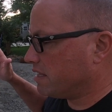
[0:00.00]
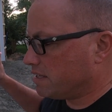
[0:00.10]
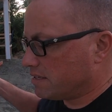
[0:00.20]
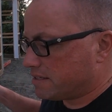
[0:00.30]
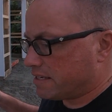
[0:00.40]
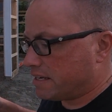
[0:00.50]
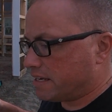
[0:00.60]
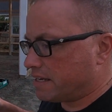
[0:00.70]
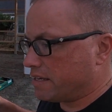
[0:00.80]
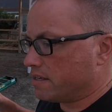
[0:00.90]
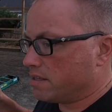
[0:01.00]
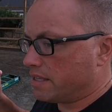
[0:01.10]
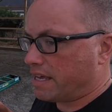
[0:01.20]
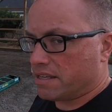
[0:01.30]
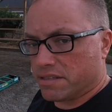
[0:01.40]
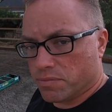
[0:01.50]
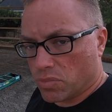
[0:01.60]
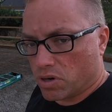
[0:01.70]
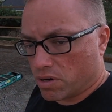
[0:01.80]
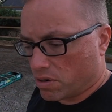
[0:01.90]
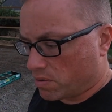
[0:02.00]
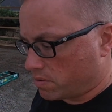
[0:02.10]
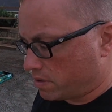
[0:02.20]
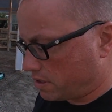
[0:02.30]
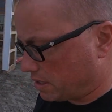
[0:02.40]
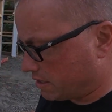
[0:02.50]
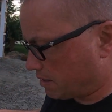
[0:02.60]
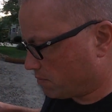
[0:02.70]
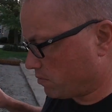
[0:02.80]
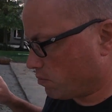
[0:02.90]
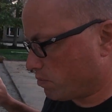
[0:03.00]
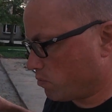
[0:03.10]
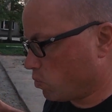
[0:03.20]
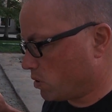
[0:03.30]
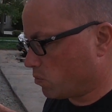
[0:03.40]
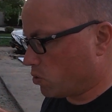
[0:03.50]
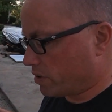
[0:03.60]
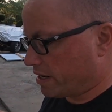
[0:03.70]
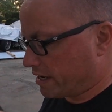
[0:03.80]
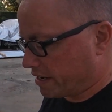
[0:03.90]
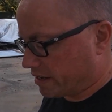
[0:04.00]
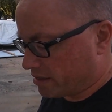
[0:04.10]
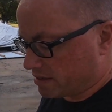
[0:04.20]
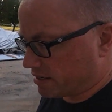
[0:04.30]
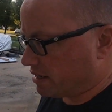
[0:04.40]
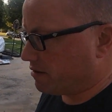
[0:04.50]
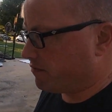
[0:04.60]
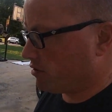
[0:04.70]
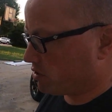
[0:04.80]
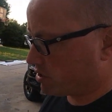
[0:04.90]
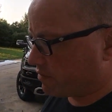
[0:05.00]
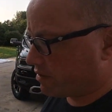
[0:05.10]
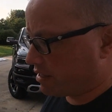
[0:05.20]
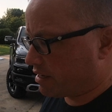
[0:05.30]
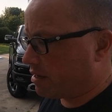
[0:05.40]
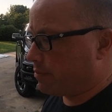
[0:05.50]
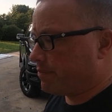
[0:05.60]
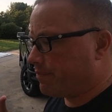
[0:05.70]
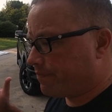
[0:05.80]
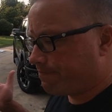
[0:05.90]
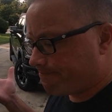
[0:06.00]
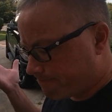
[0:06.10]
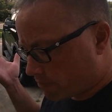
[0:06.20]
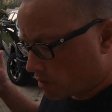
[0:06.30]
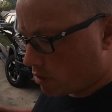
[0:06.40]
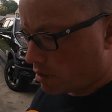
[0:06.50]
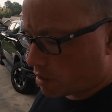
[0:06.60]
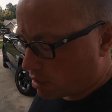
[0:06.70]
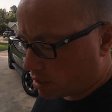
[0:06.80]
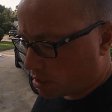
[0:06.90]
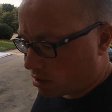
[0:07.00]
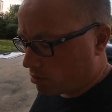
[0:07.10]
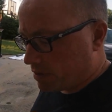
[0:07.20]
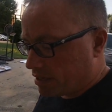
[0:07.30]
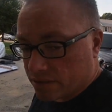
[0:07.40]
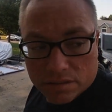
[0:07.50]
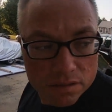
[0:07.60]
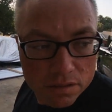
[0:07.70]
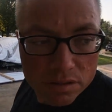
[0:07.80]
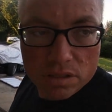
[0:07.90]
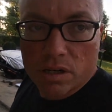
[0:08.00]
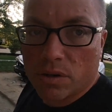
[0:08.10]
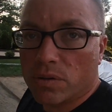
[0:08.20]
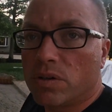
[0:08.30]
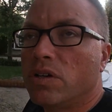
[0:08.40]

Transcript: did say they had tomorrow and then one more day to kind of finish everything up, and they'll be done. So